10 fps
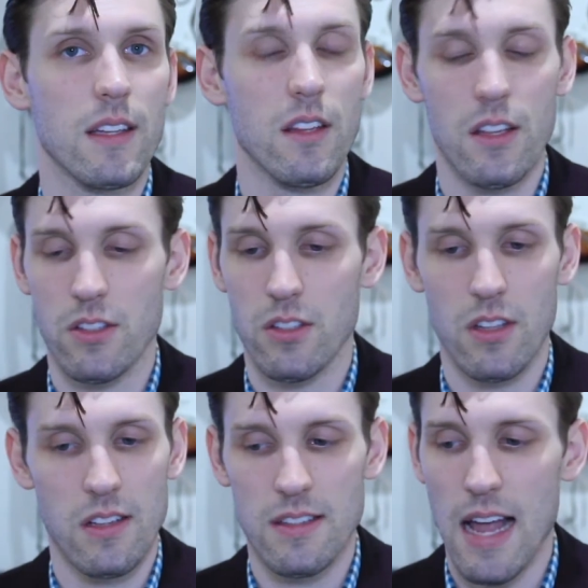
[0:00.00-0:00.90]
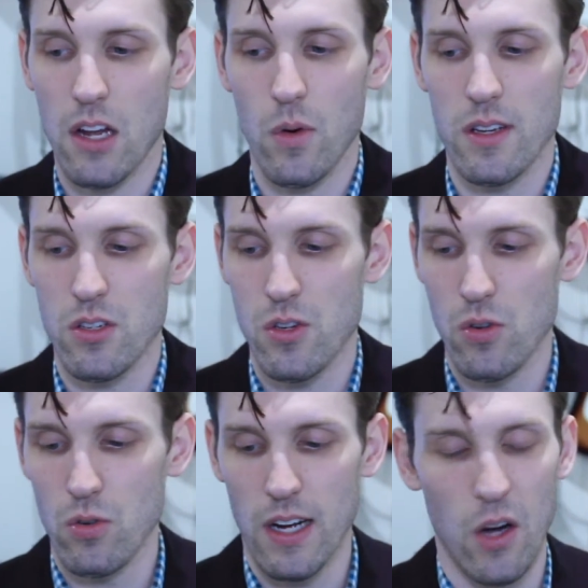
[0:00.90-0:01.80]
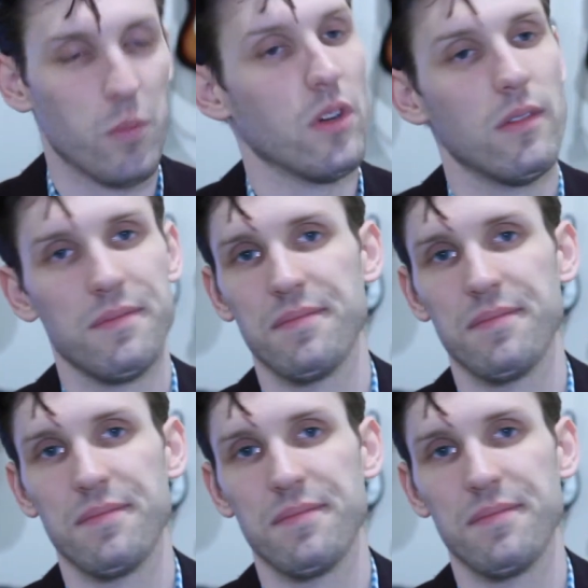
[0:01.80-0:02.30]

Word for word: It's it's not going to help you.